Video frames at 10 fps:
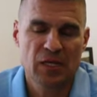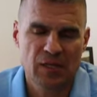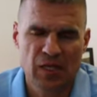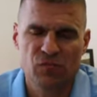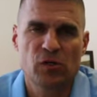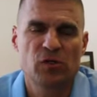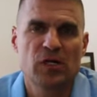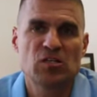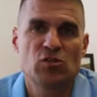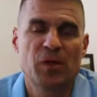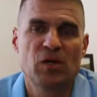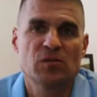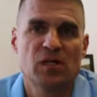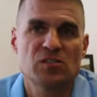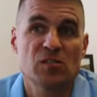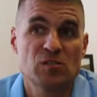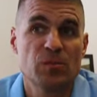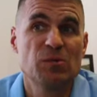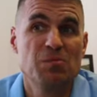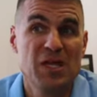California International Marathon. So it's
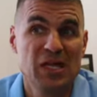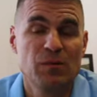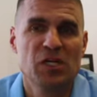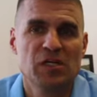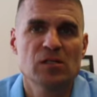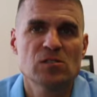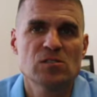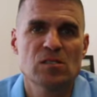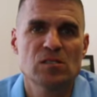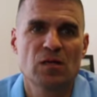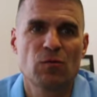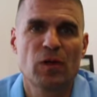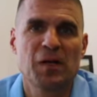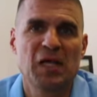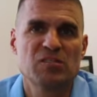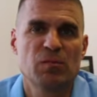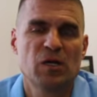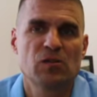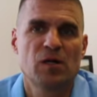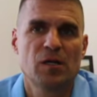been many, many years since I ran my last
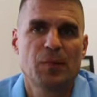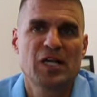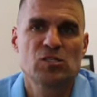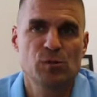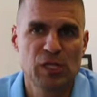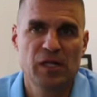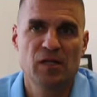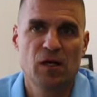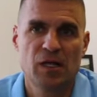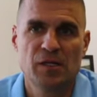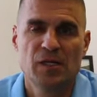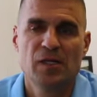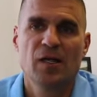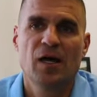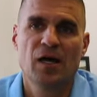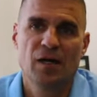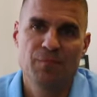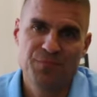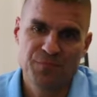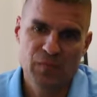marathon. I'm actually planning
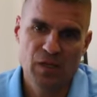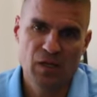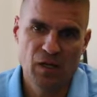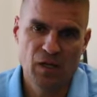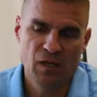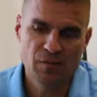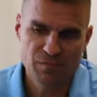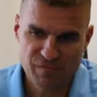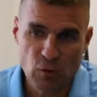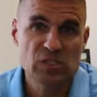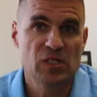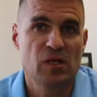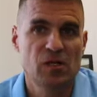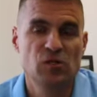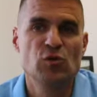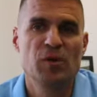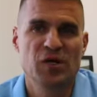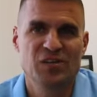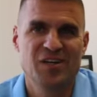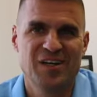on focusing on a new
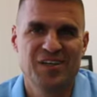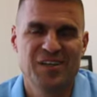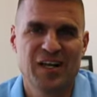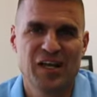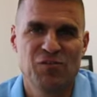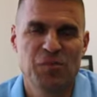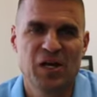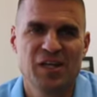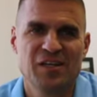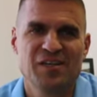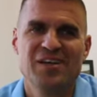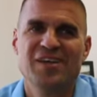marathon that I have in mind